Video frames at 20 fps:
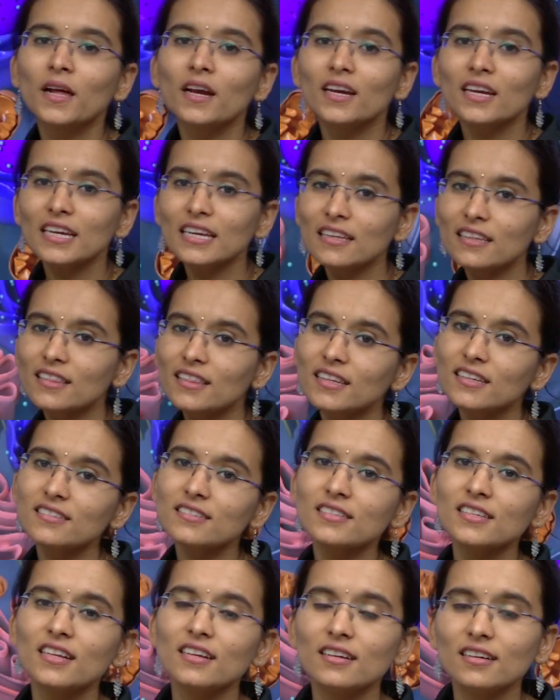in
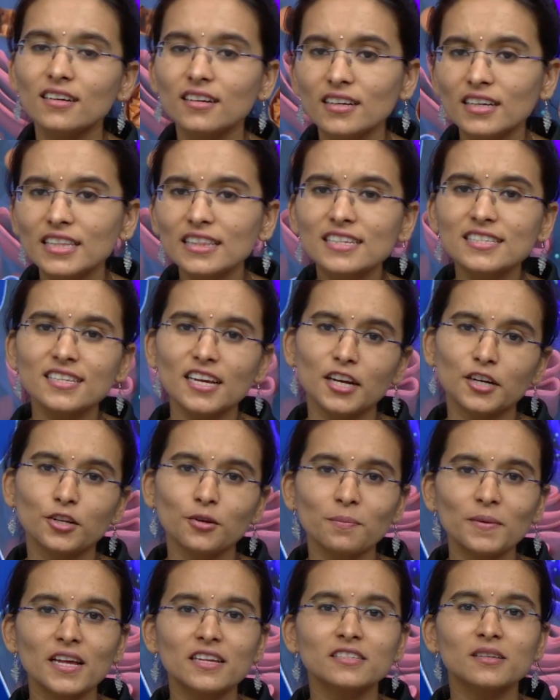the
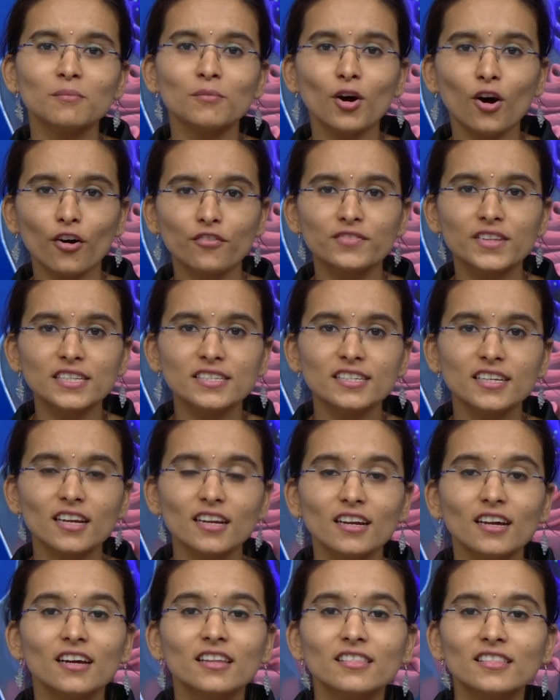cytoplasm of the
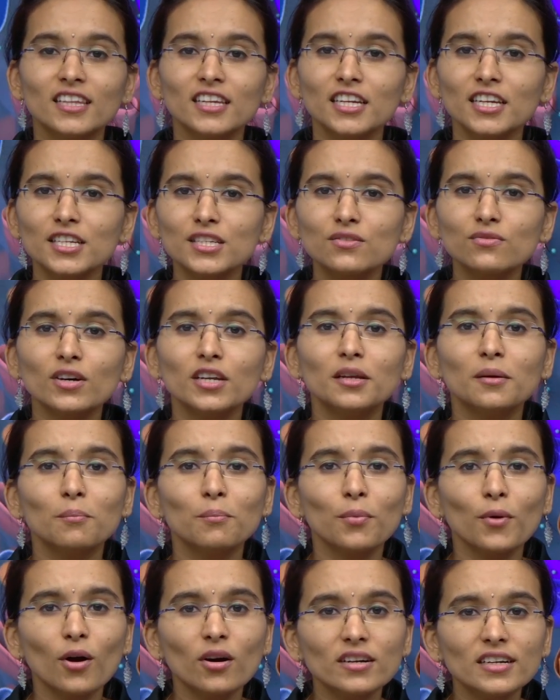cell, there is one
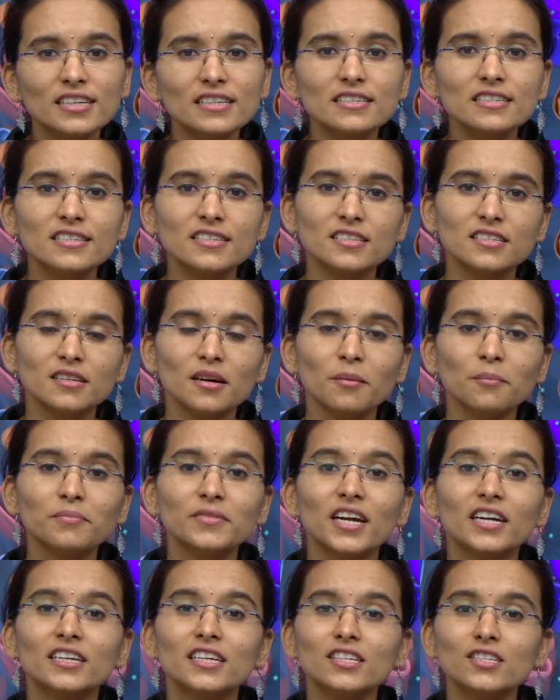important system
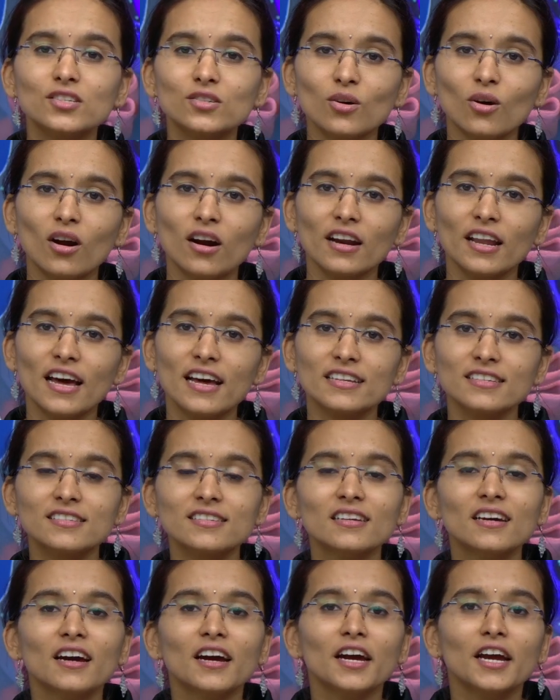that is called as
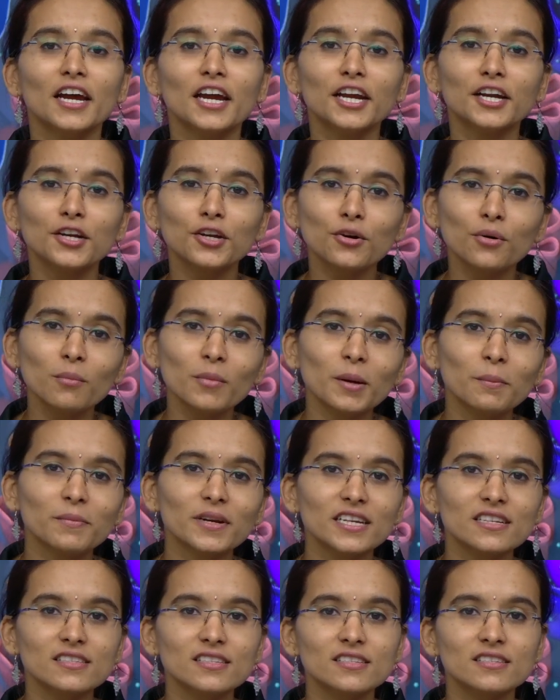
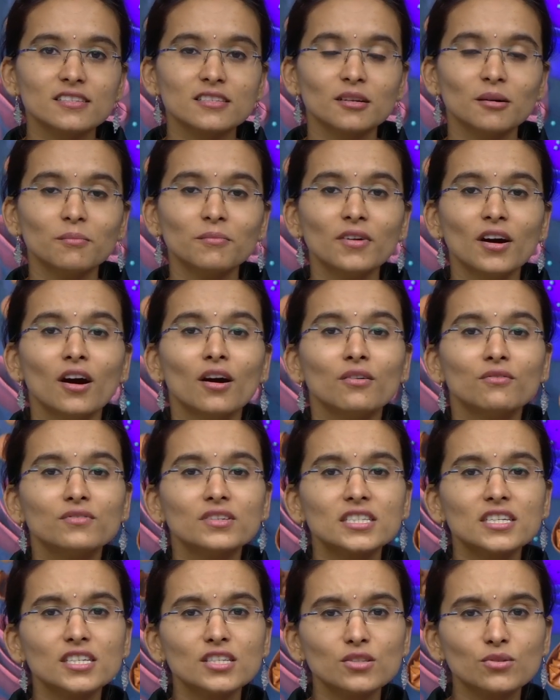endomembrane system, which
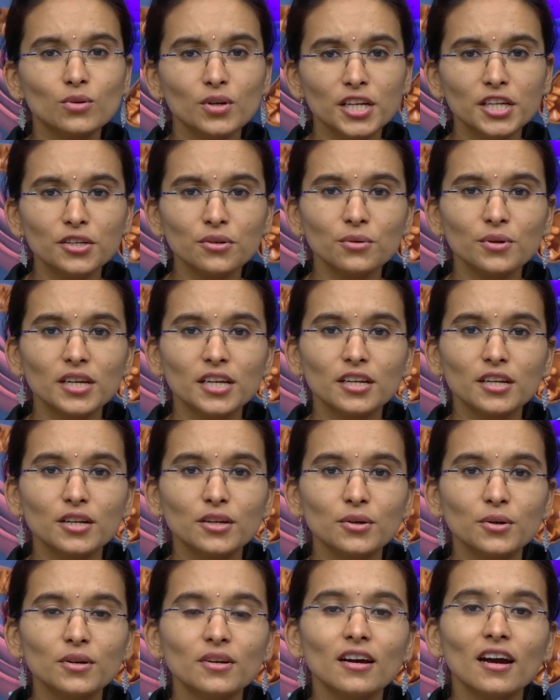is going to
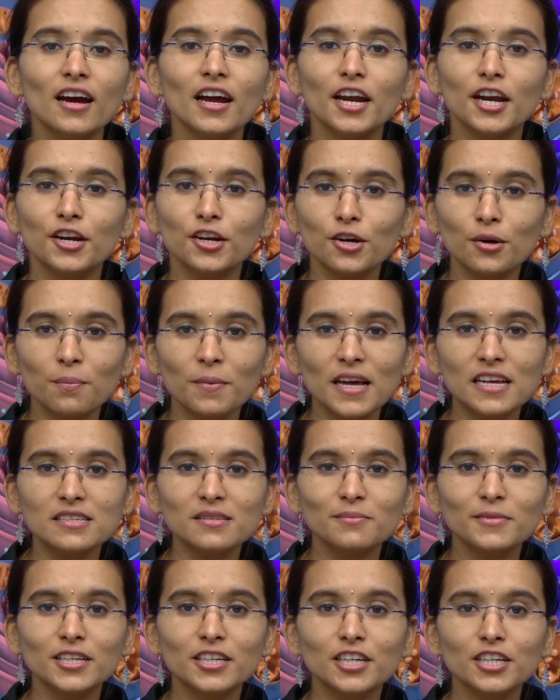include
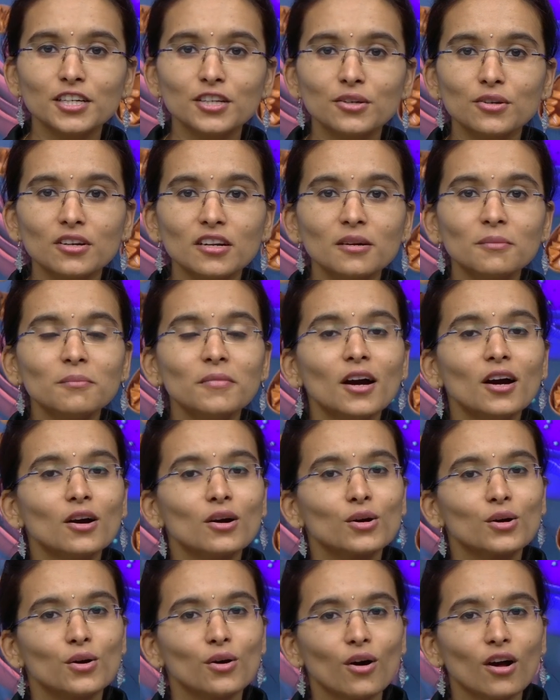endoplasmic reticulum,
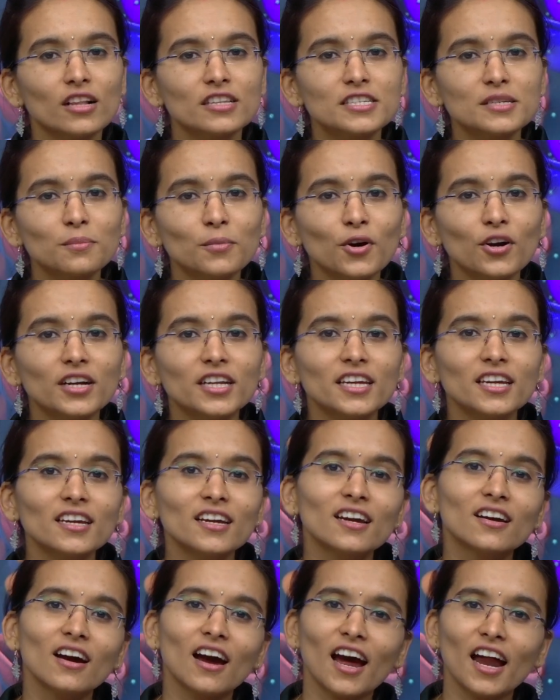Golgi body
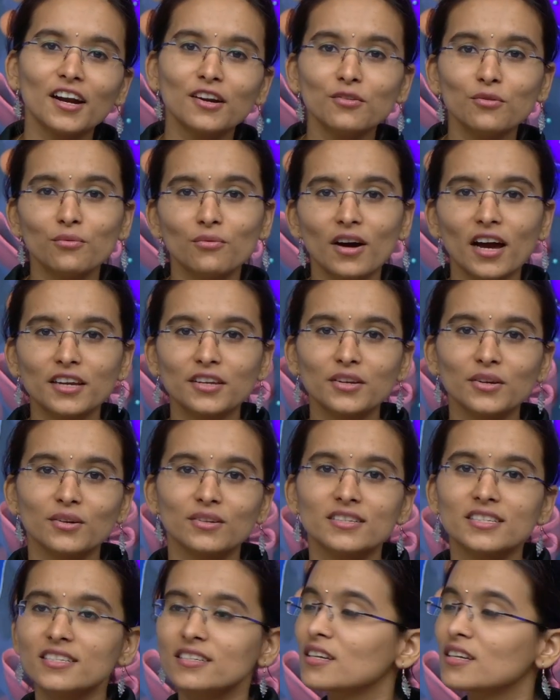and vacuoles.